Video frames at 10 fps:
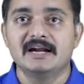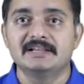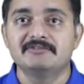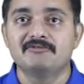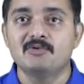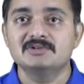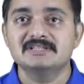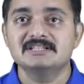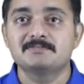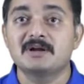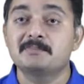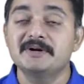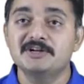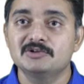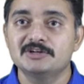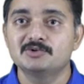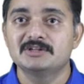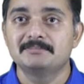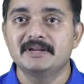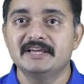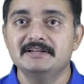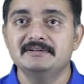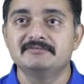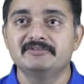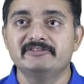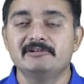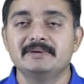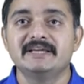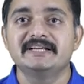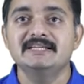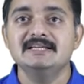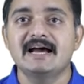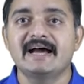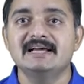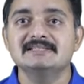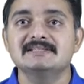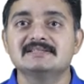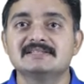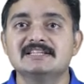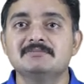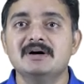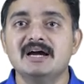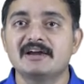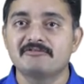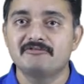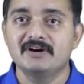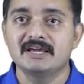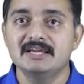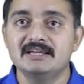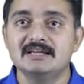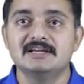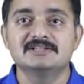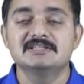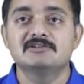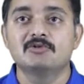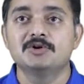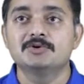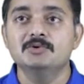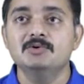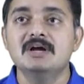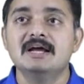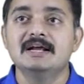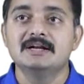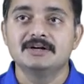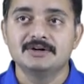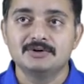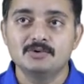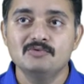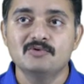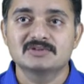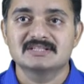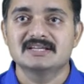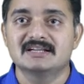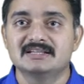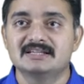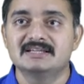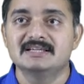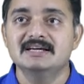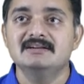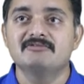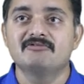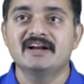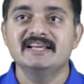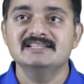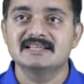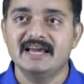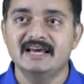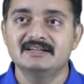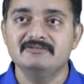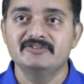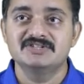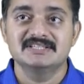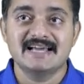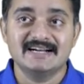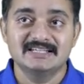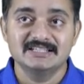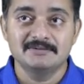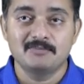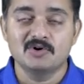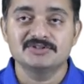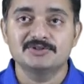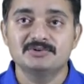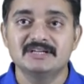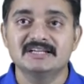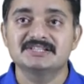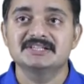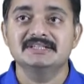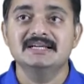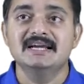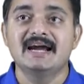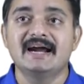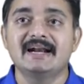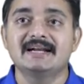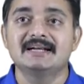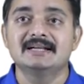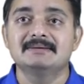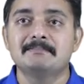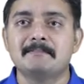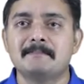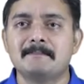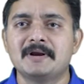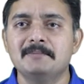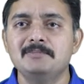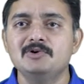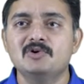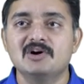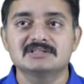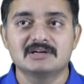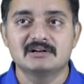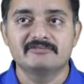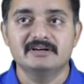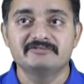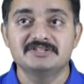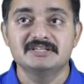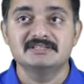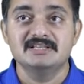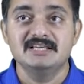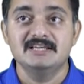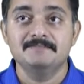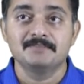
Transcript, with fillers: and the forces perpendicular to the plane we will be getting as sigma fy is equal to two forces are there here one is n which is acting in positive direction and w cos alpha which is the